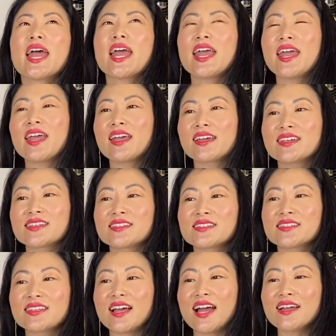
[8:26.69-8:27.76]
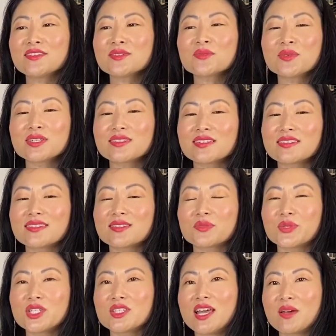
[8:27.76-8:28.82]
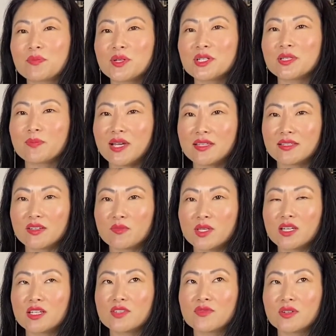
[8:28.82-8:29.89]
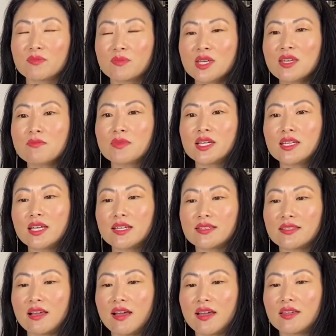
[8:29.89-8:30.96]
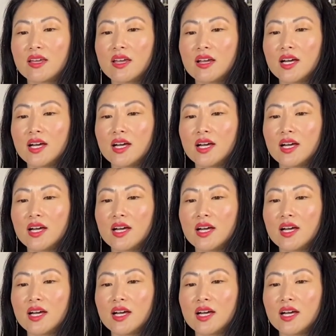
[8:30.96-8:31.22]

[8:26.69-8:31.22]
And I just wanted to switch that perspective, because for me, Monday is like,